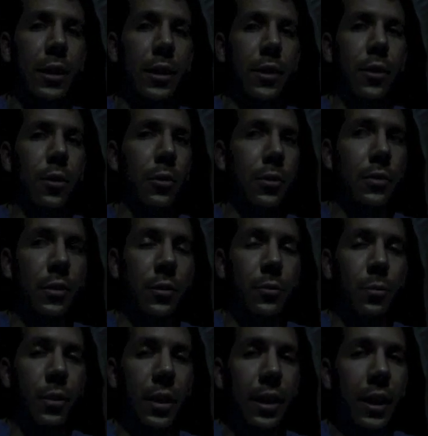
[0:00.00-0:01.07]
oh, is
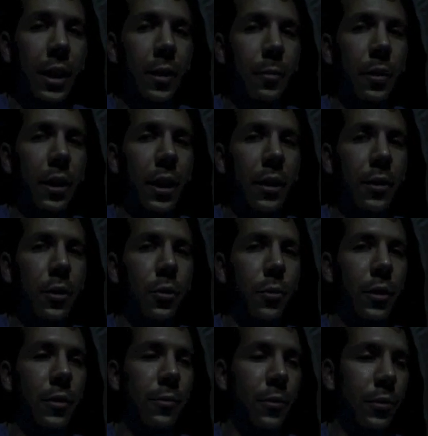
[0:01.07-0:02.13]
this right antibiotic
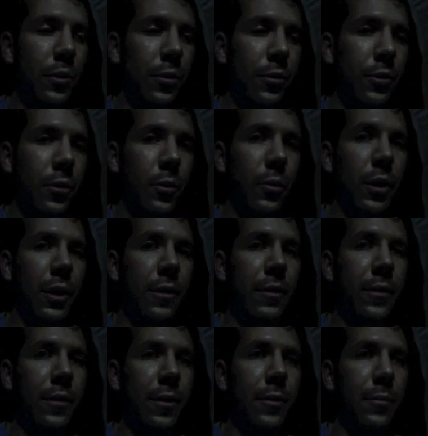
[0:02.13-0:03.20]
going for this
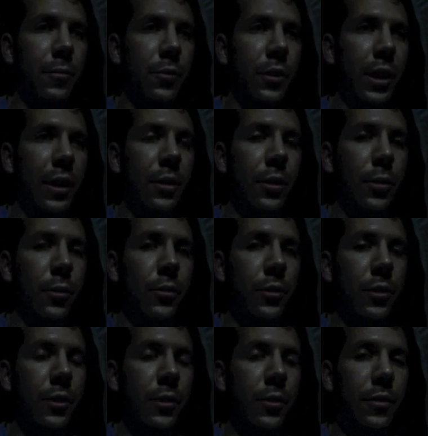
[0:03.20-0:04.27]
correct
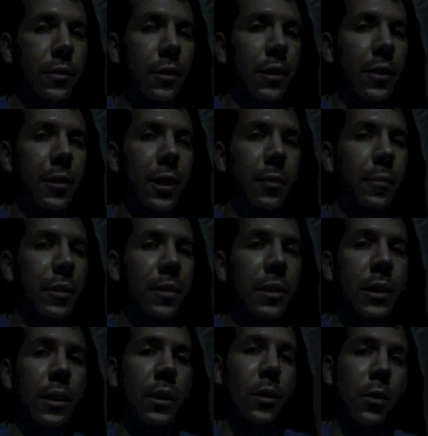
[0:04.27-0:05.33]
diagnosis? I mean,
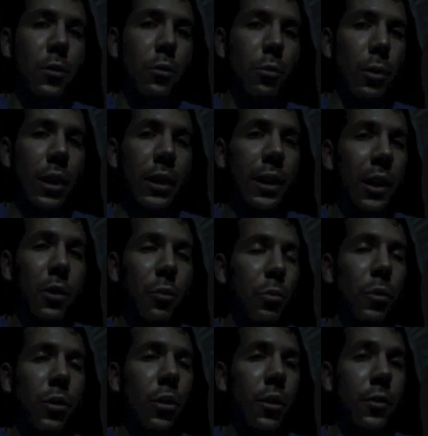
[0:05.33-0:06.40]
right now,
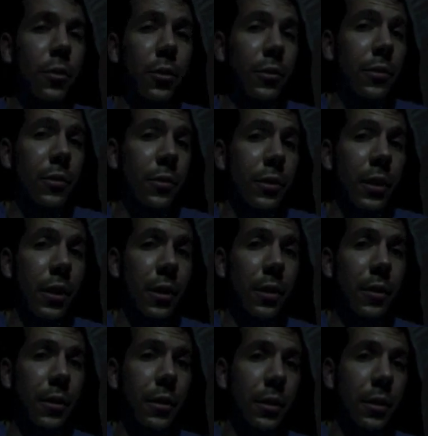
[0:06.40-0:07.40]
we're all nurses here.